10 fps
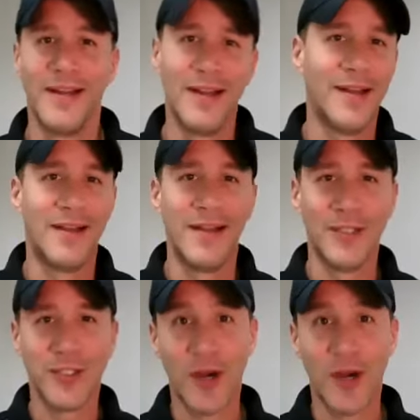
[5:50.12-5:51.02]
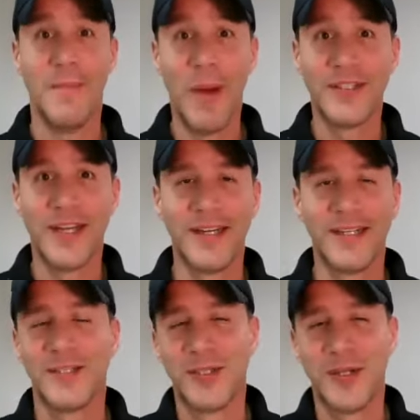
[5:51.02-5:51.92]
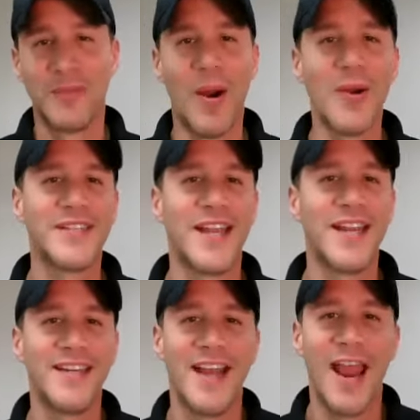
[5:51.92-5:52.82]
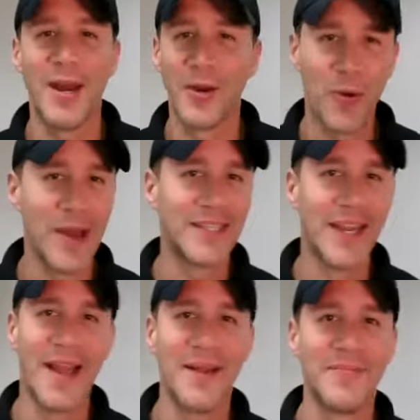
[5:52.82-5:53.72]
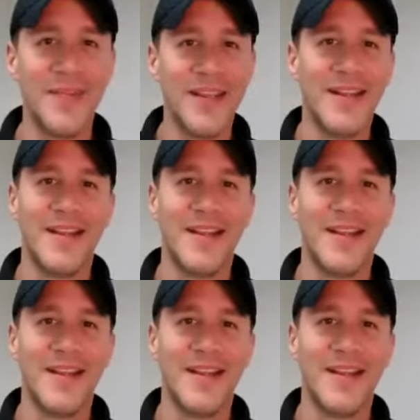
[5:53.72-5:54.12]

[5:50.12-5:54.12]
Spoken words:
I just started bartending. So I bartended, had a great time,